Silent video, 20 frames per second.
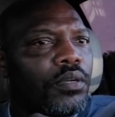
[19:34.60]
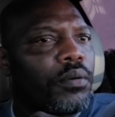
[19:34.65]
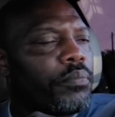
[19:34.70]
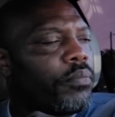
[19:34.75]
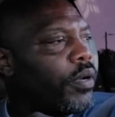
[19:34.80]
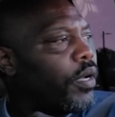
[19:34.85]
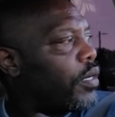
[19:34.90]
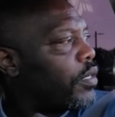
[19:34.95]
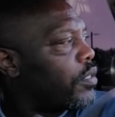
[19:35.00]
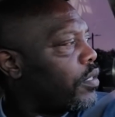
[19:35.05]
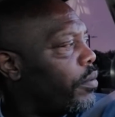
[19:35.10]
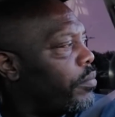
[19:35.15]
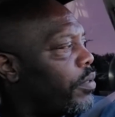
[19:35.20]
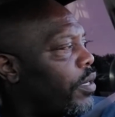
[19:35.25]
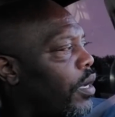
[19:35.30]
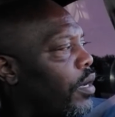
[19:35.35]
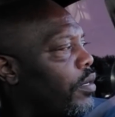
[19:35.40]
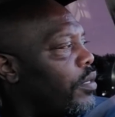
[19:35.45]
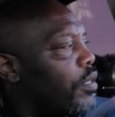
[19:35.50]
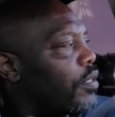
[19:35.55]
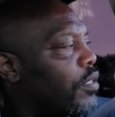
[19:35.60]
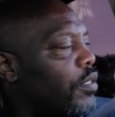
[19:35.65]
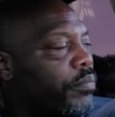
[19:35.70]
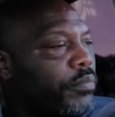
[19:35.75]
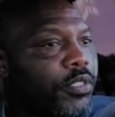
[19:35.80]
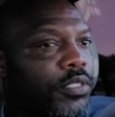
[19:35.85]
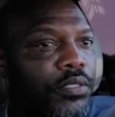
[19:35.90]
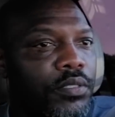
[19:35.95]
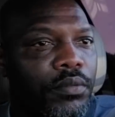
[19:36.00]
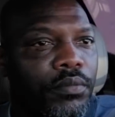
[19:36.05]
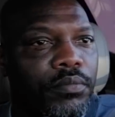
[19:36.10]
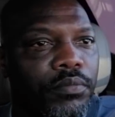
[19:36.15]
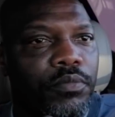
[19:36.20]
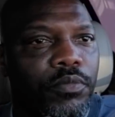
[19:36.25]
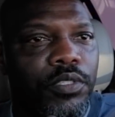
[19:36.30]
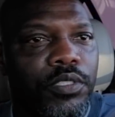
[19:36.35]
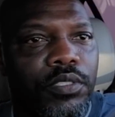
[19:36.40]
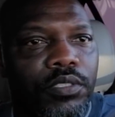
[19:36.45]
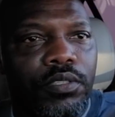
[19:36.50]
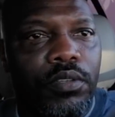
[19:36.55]
Gotta come down here and get me some,
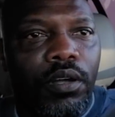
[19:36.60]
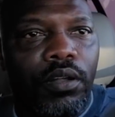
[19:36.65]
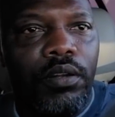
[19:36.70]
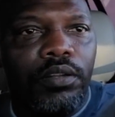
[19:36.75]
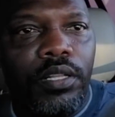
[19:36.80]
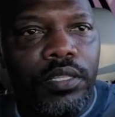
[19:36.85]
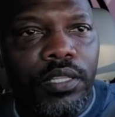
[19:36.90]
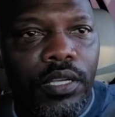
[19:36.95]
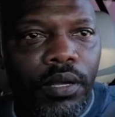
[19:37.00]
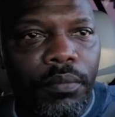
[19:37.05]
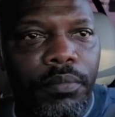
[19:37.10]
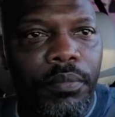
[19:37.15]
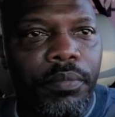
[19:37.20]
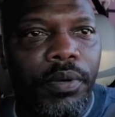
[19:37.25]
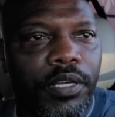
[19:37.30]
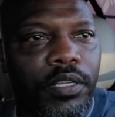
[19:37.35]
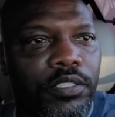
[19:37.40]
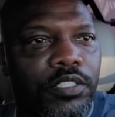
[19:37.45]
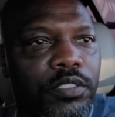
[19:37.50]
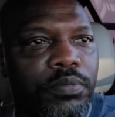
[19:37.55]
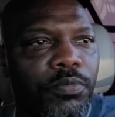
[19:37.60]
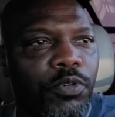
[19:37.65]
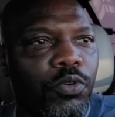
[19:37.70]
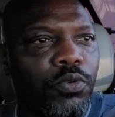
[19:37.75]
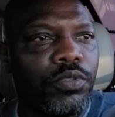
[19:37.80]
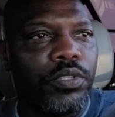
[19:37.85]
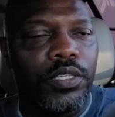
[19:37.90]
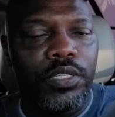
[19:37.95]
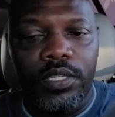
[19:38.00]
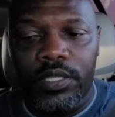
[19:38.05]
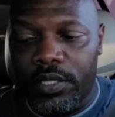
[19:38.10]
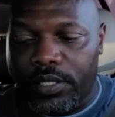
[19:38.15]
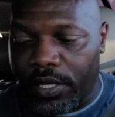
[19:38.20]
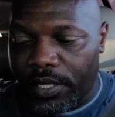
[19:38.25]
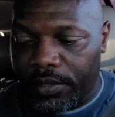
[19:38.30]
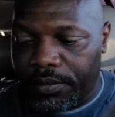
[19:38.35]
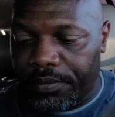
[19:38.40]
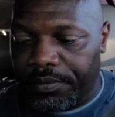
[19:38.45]
what you call it? I think I'm gonna make a smoothie today.